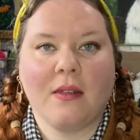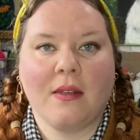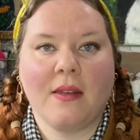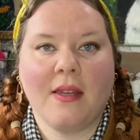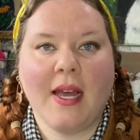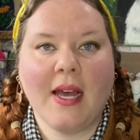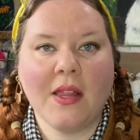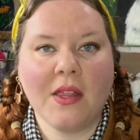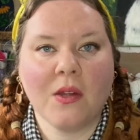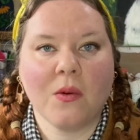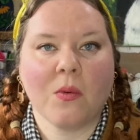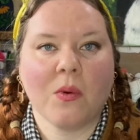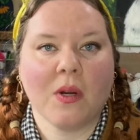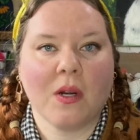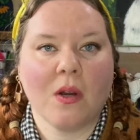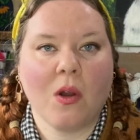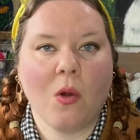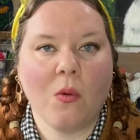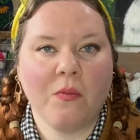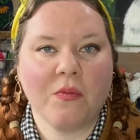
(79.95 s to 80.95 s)
Now that we're
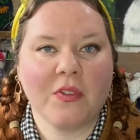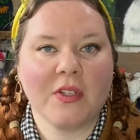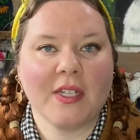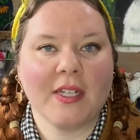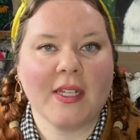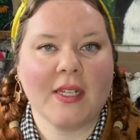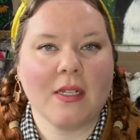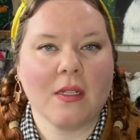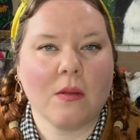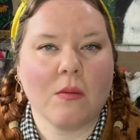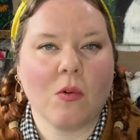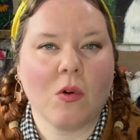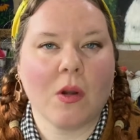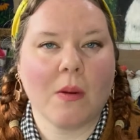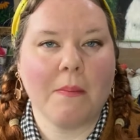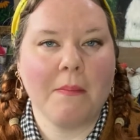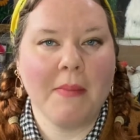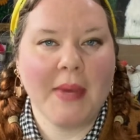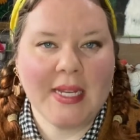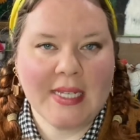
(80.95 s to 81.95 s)
hopefully a little more
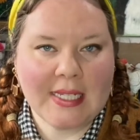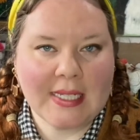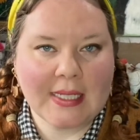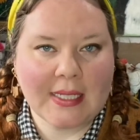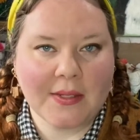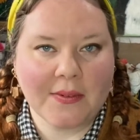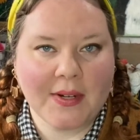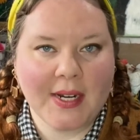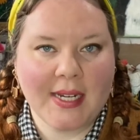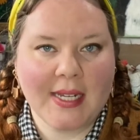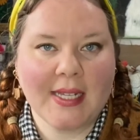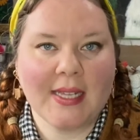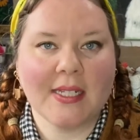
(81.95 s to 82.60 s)
mentally ready,